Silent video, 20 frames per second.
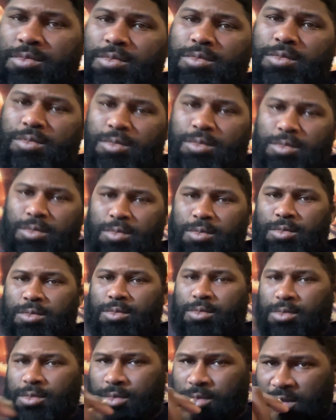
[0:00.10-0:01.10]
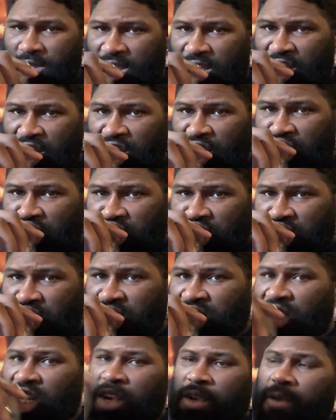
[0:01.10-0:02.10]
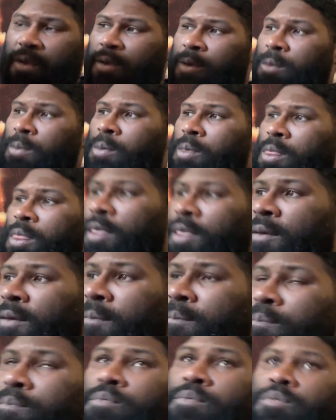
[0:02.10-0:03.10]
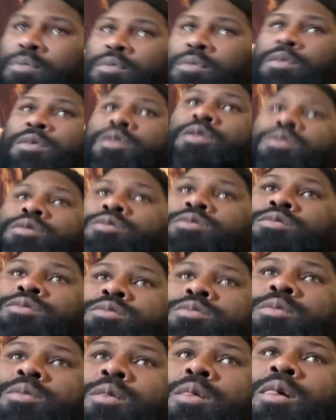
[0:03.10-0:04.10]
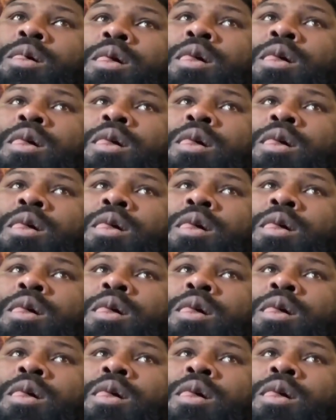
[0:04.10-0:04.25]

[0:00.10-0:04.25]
when was the last time you spoke to the UFC or your management about about a potential next fight?